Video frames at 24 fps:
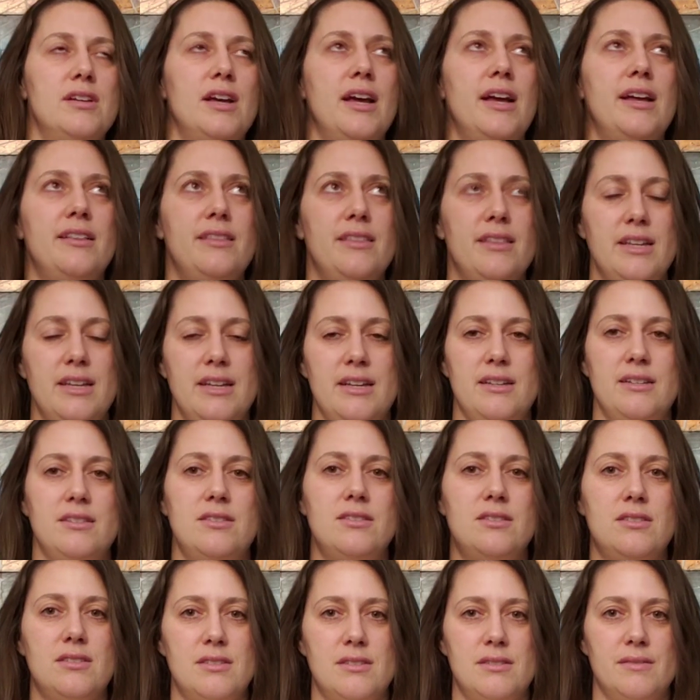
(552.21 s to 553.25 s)
and
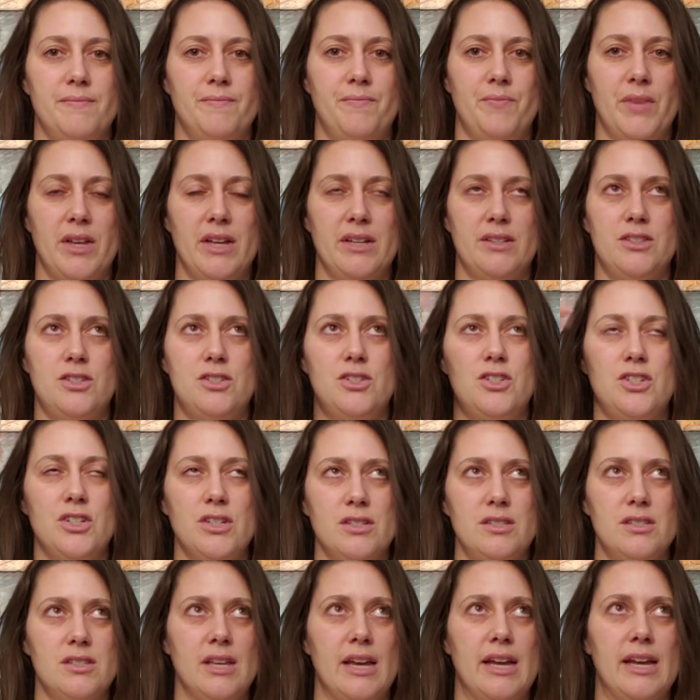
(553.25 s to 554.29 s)
it's
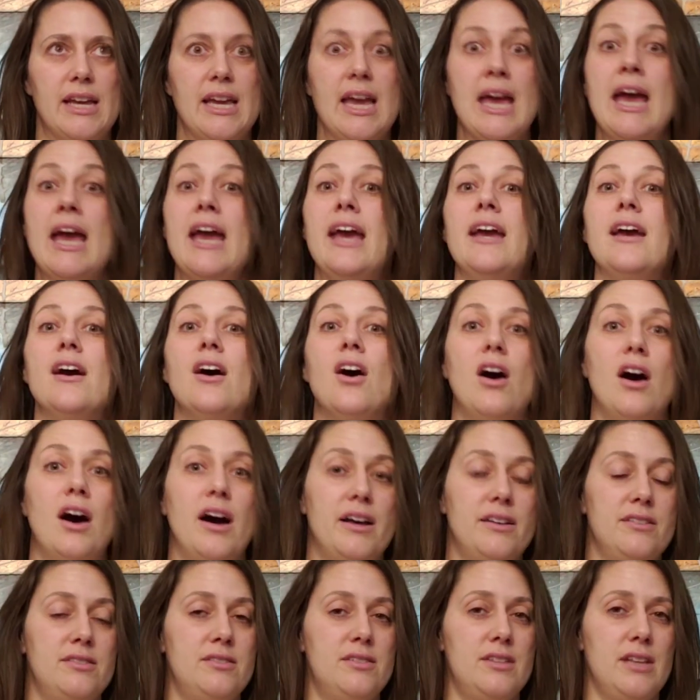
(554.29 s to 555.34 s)
just like
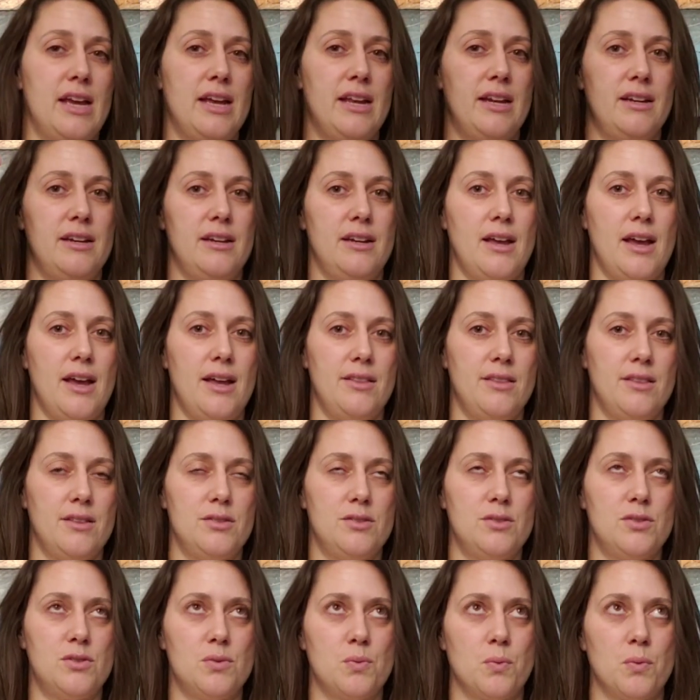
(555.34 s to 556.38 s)
chaos, and the
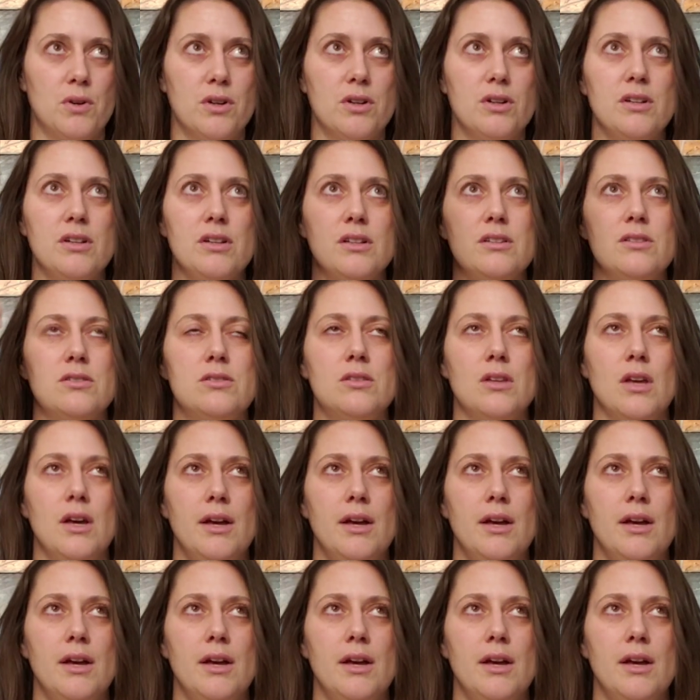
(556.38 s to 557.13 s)
swirls,